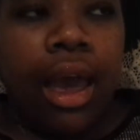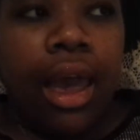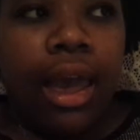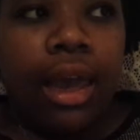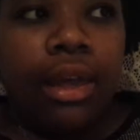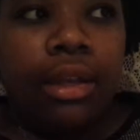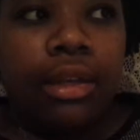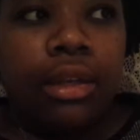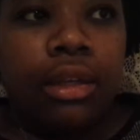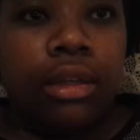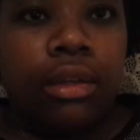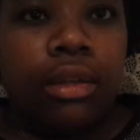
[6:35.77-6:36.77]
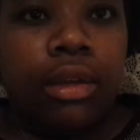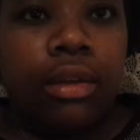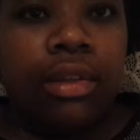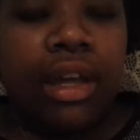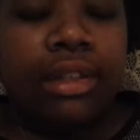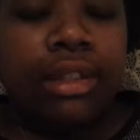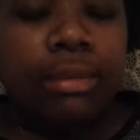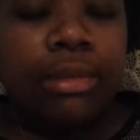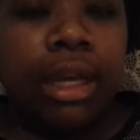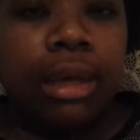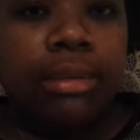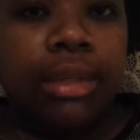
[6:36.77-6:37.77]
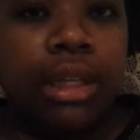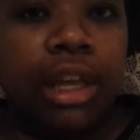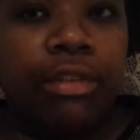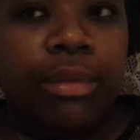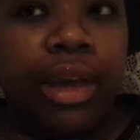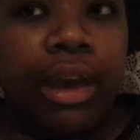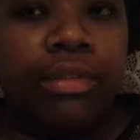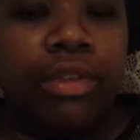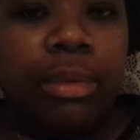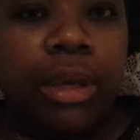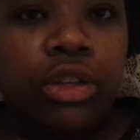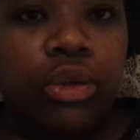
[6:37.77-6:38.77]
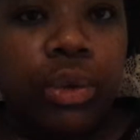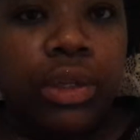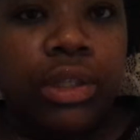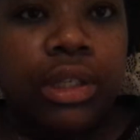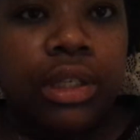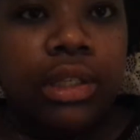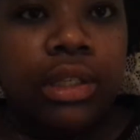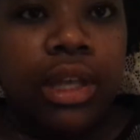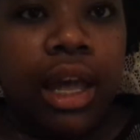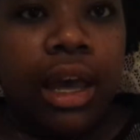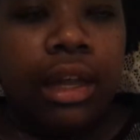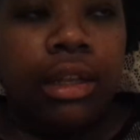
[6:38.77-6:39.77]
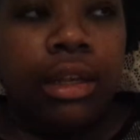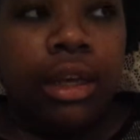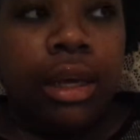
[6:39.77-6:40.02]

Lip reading: and that sometimes in life we have to make choices that